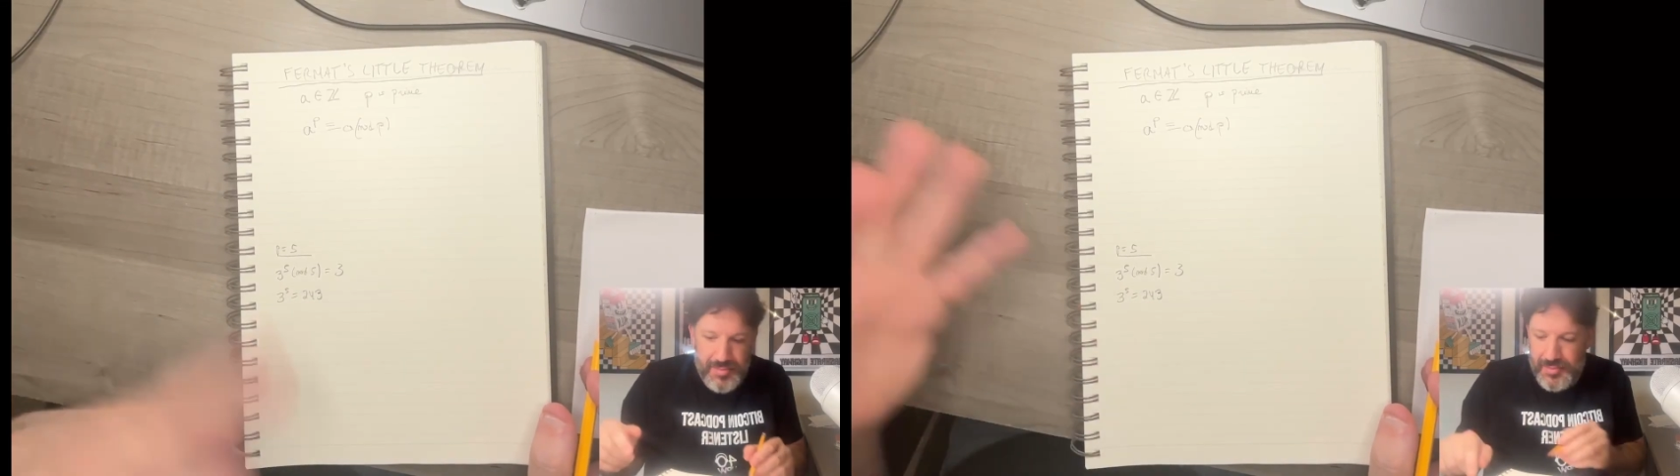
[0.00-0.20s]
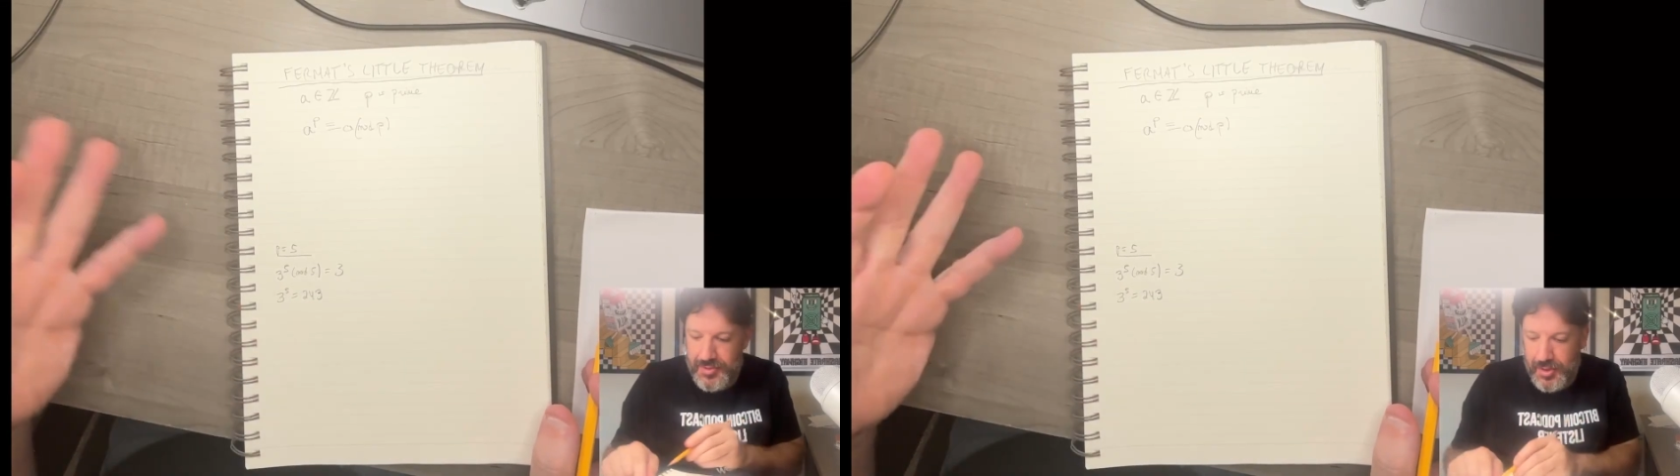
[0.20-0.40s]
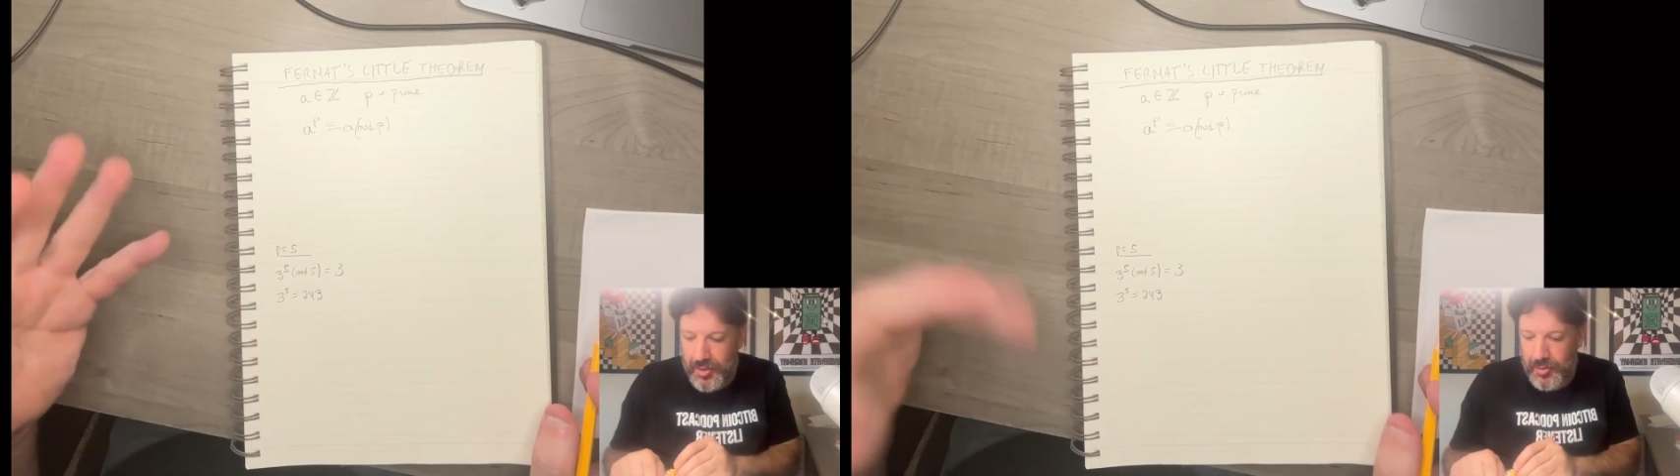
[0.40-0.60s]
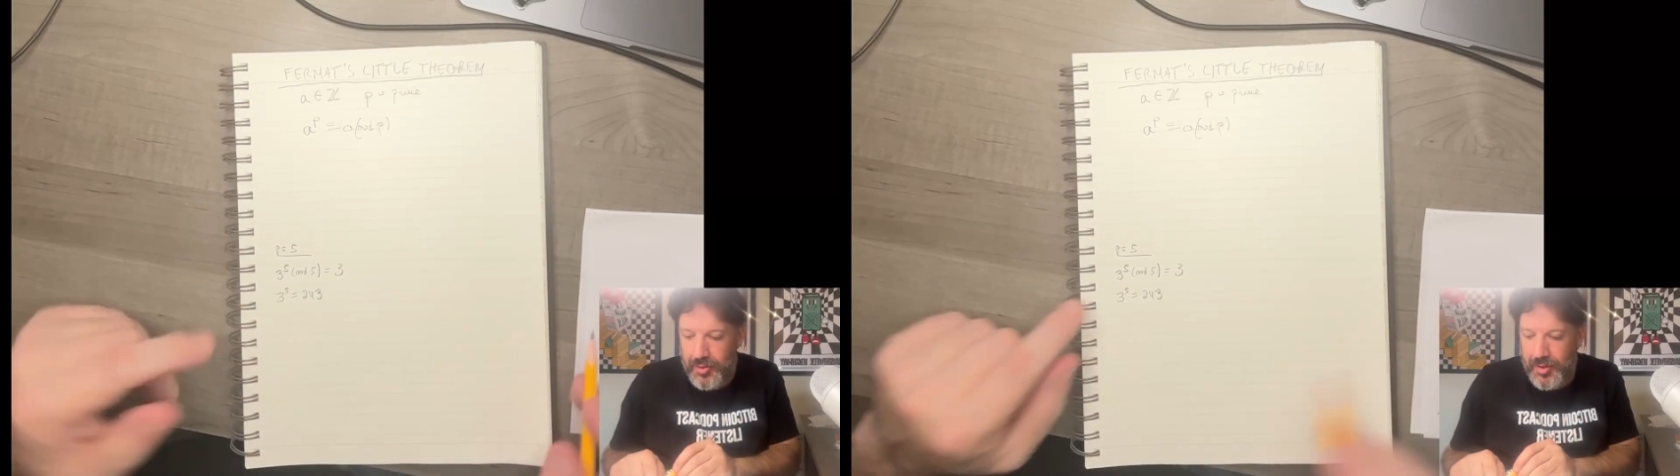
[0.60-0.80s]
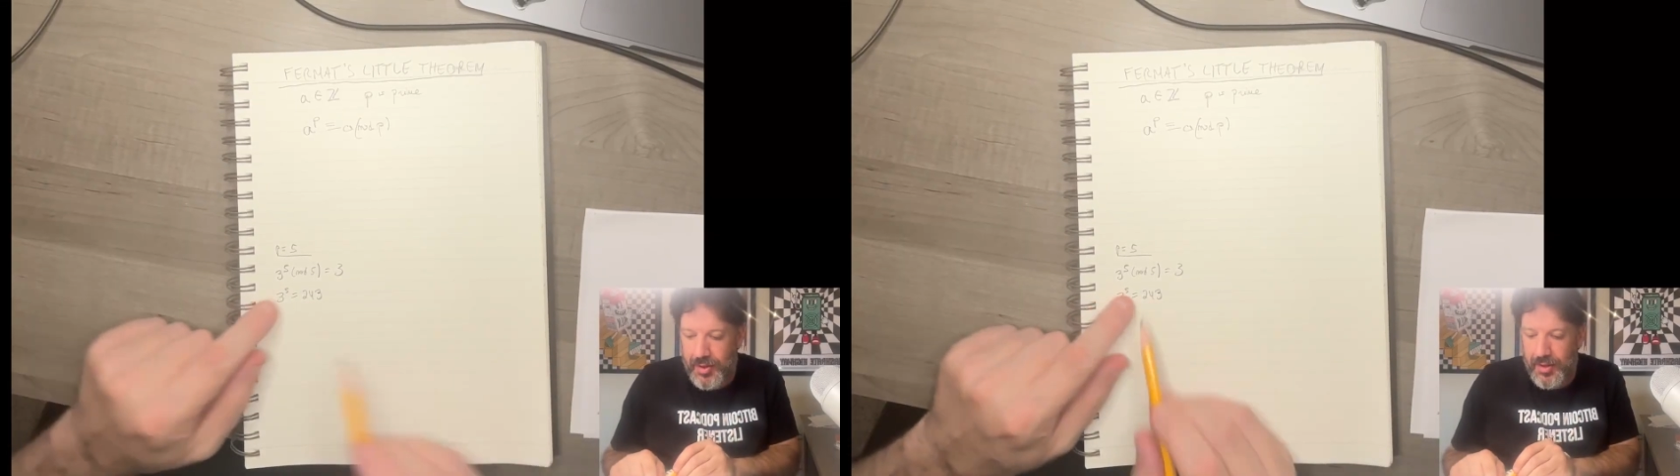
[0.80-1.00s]
So
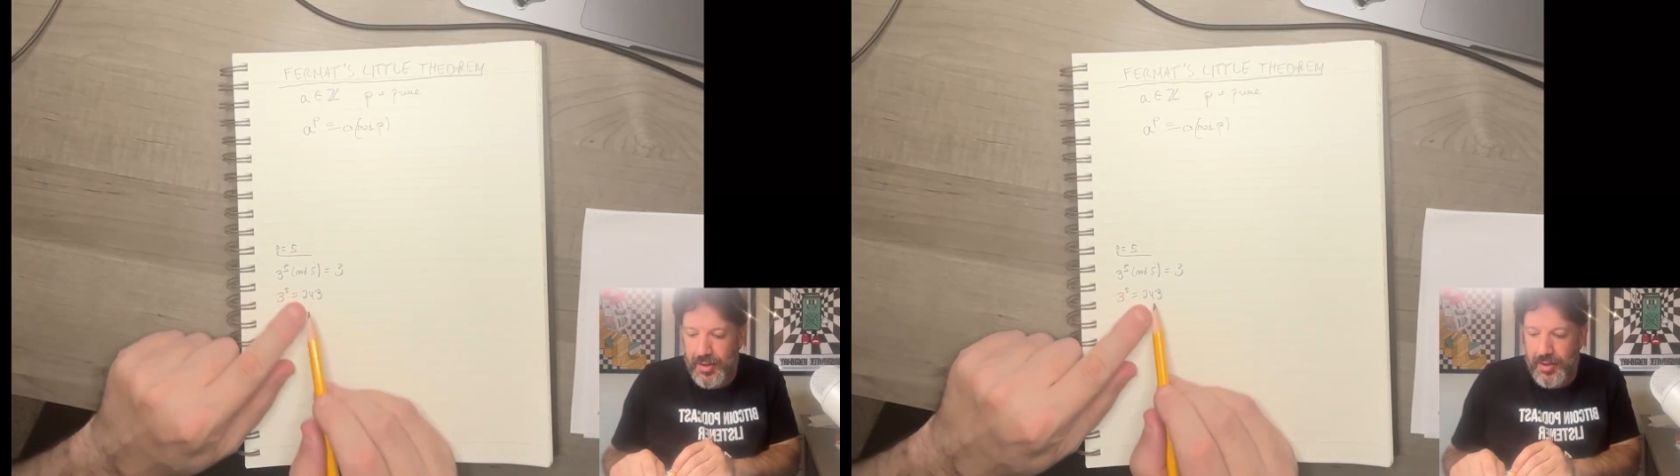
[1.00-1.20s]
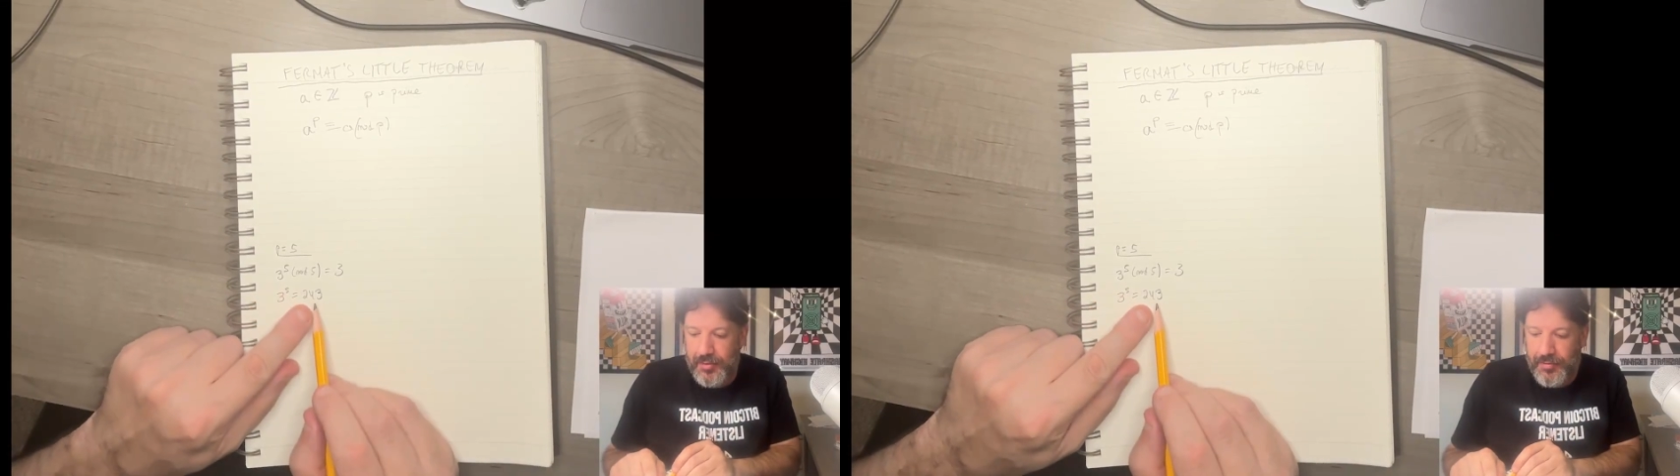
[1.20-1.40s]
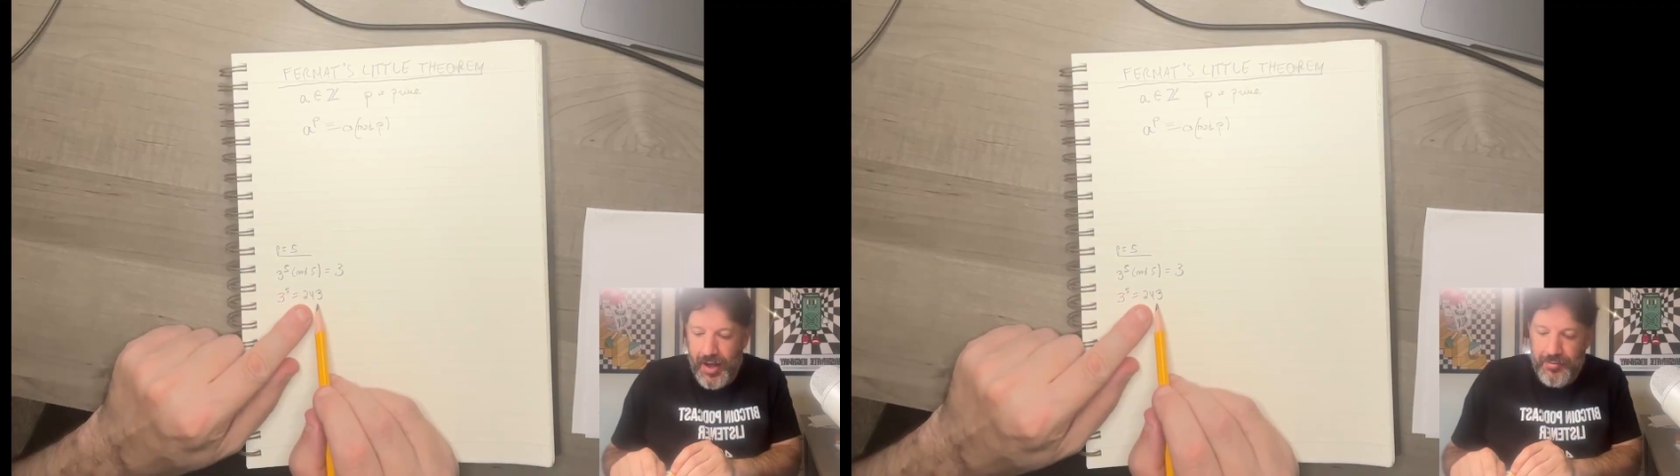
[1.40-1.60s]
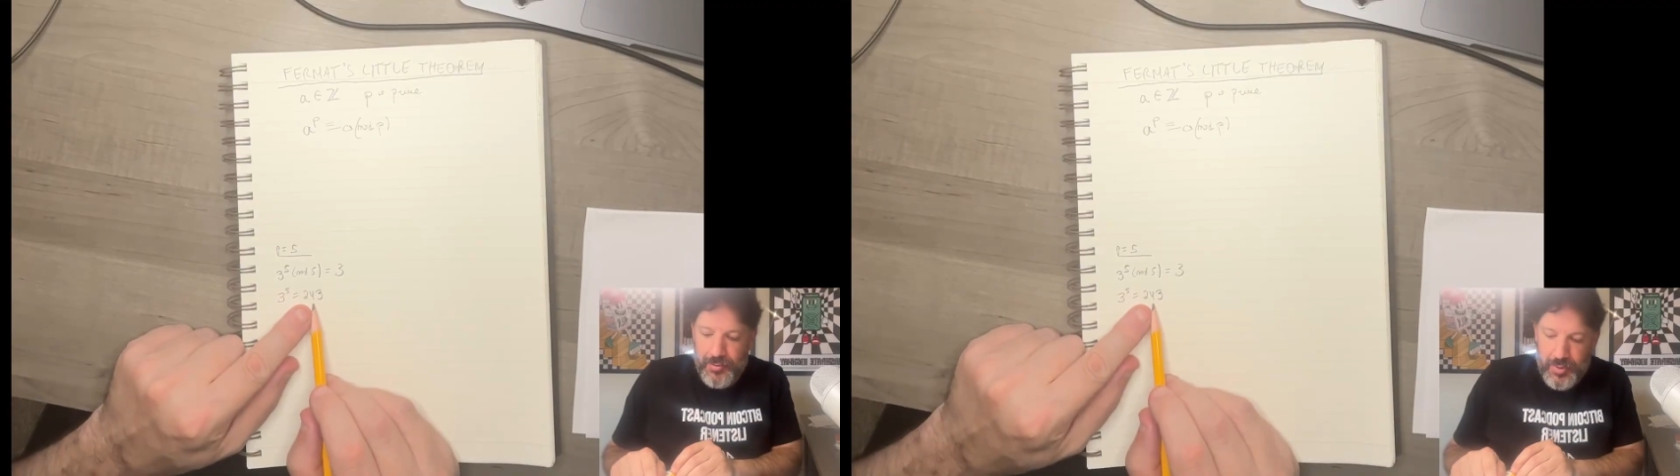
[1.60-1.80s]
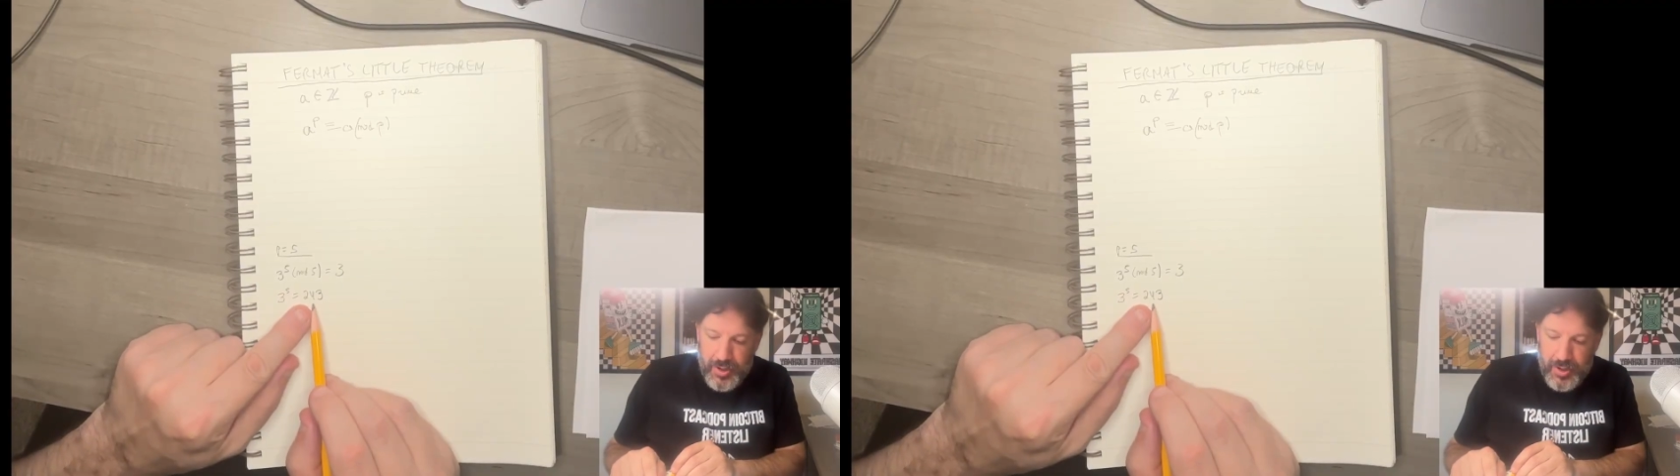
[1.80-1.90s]
5 will